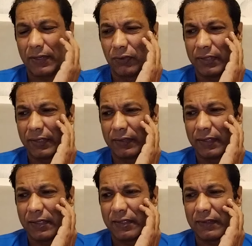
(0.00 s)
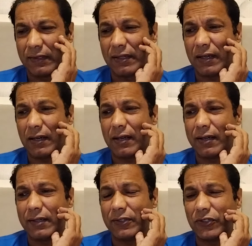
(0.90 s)
I don't think there is
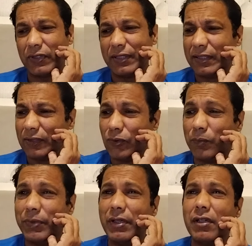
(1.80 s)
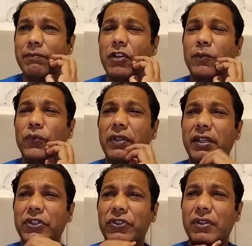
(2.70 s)
large Ethiopian
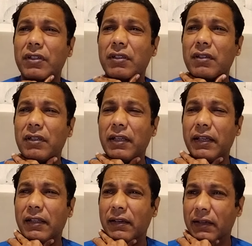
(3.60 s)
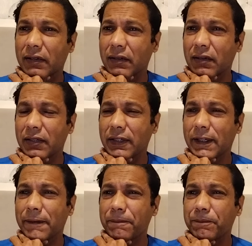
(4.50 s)
population in
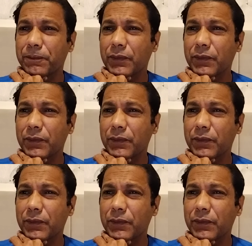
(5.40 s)
Eritrea.